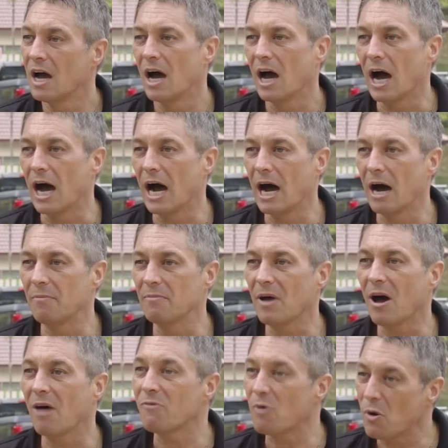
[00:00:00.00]

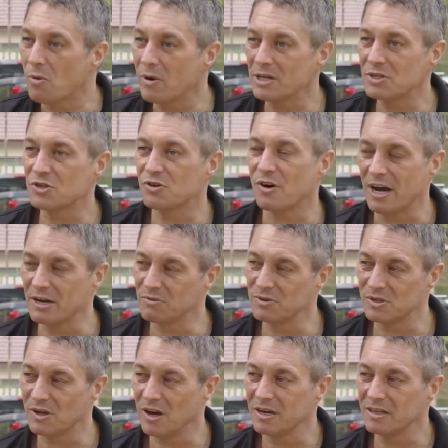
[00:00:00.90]
I've always trained with
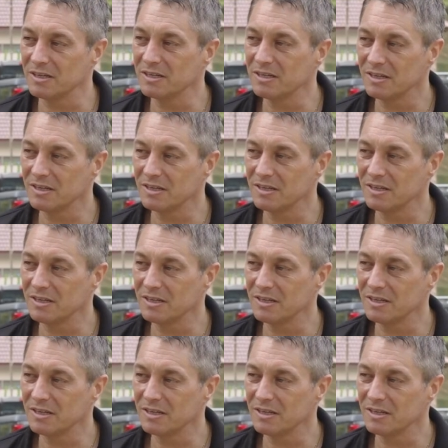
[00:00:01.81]
cycling,